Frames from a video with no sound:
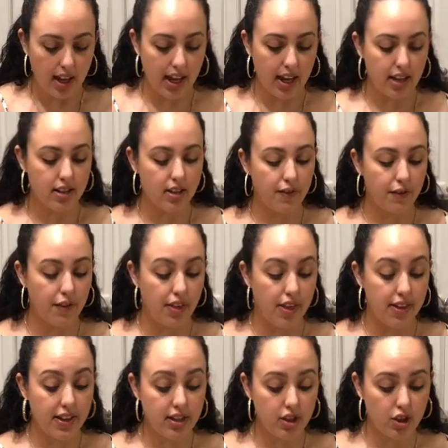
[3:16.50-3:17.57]
And for
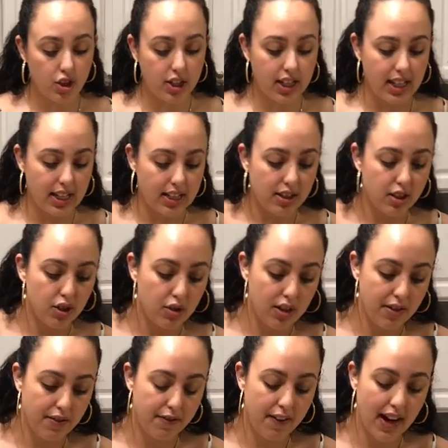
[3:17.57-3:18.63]
this cheese, you
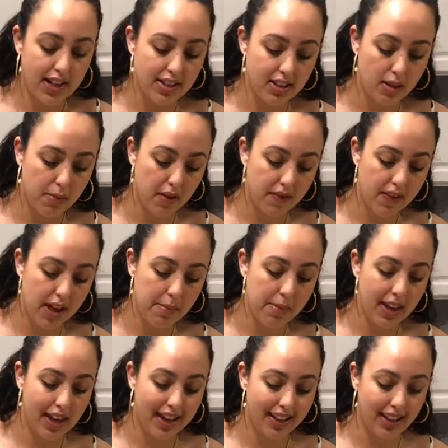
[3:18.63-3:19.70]
can find some of them
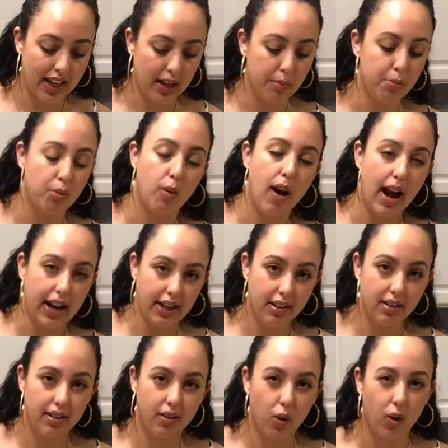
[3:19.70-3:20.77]
in like a brine
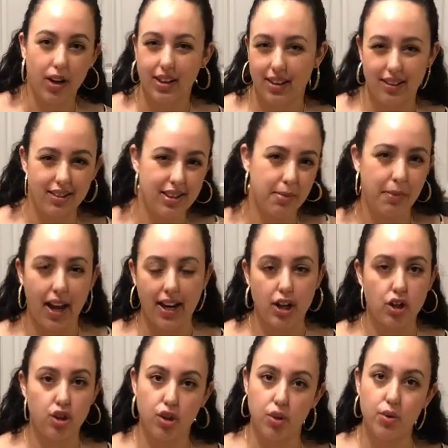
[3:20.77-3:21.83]
or in some kind
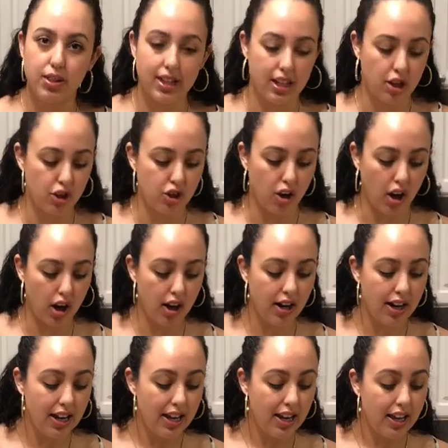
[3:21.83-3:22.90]
of juice in a jar.
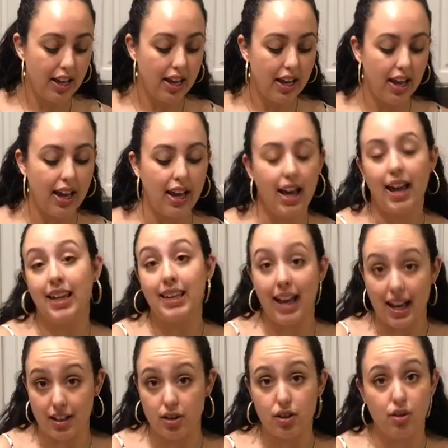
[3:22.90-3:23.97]

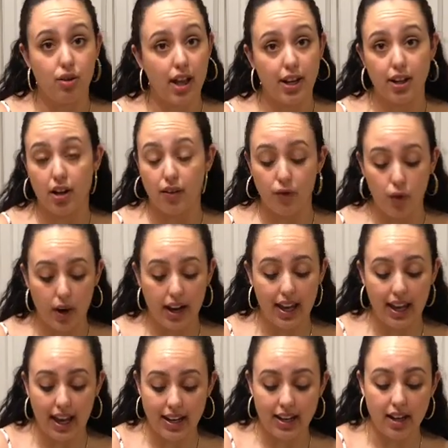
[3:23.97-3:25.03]
Again, so that you're
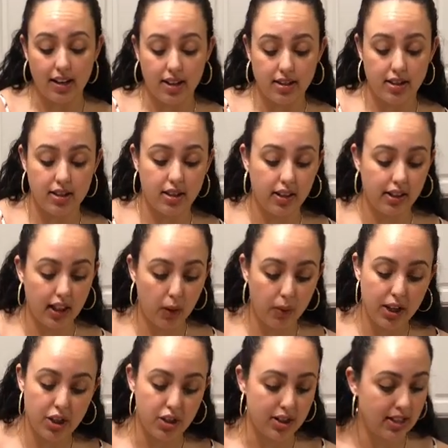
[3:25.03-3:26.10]
avoiding any unnecessary
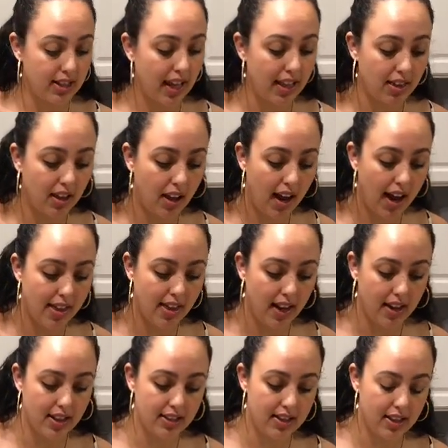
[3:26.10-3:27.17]
liquid, just get the kind
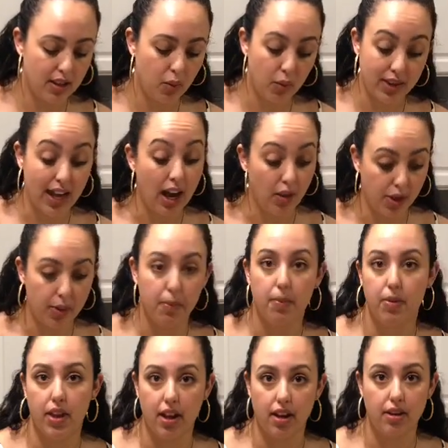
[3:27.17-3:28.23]
that is without the
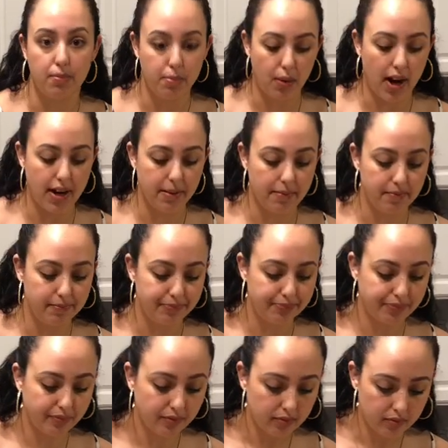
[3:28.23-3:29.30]
brine.
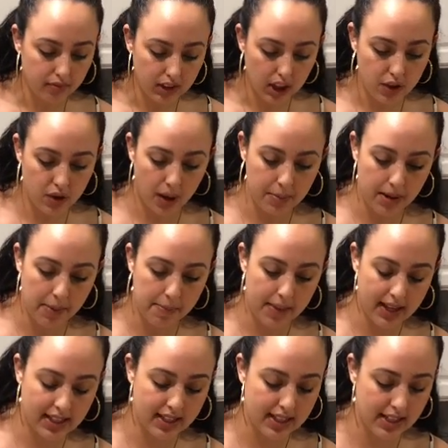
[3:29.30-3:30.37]
So I'm gonna
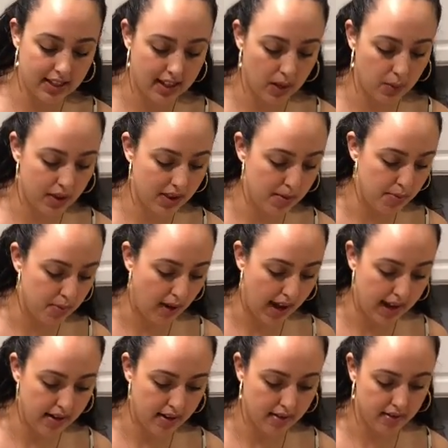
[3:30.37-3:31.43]
mix this in with the
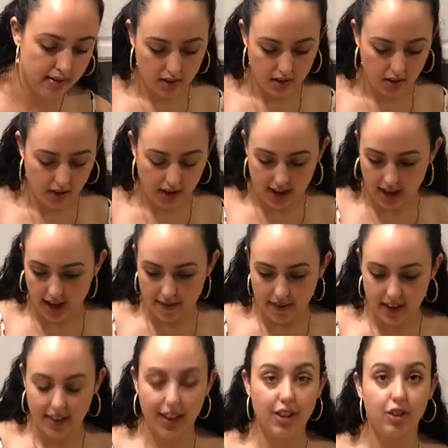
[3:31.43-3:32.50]
bread. Okay,
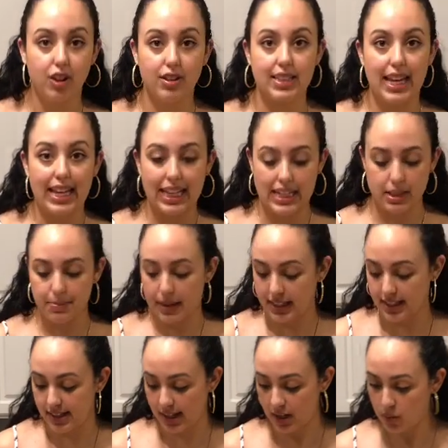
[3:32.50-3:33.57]
everything looks like it's
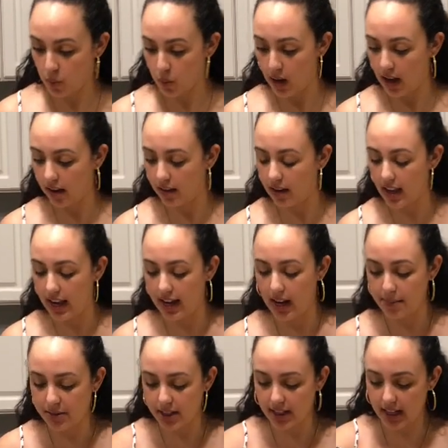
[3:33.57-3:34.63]
mixed in well, and
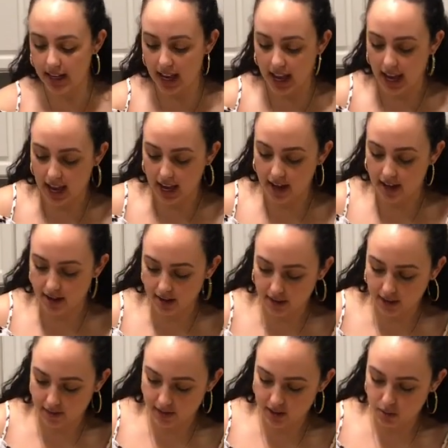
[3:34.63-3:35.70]
I'm just gonna
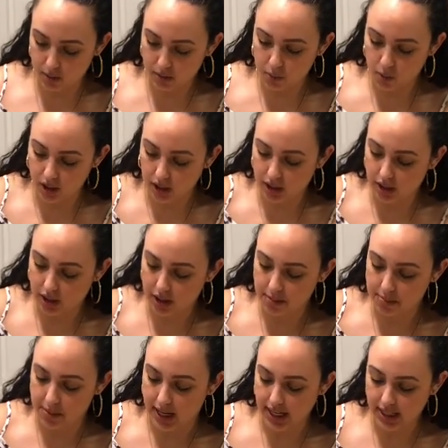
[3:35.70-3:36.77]
give this one more
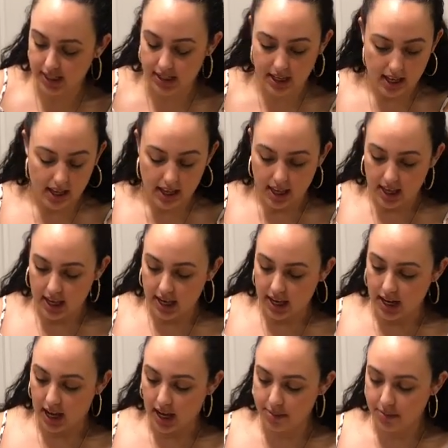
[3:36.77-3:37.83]
good mix,
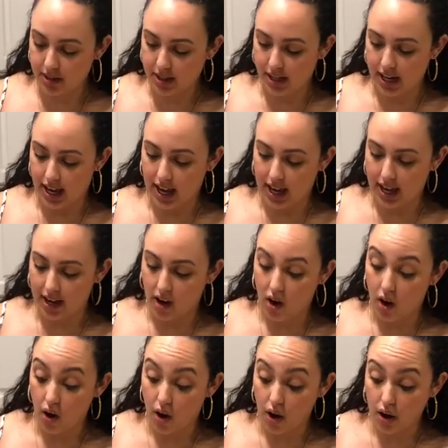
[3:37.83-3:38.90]
and I'm just gonna add
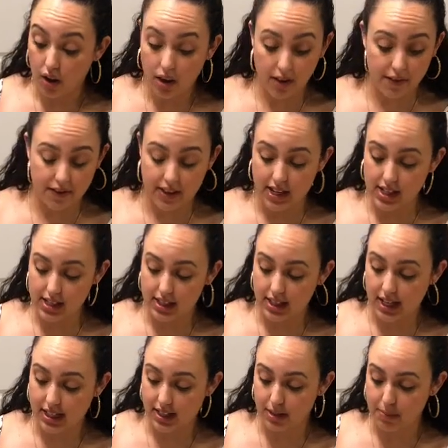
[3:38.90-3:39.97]
all of this
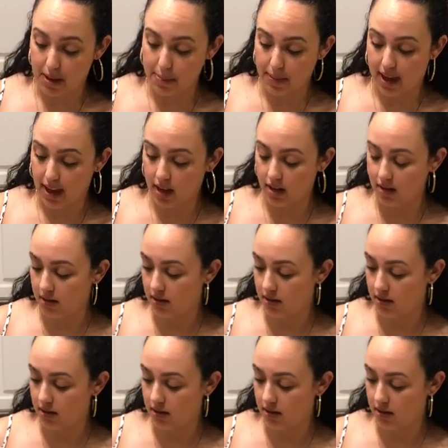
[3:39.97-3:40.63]
into my pan.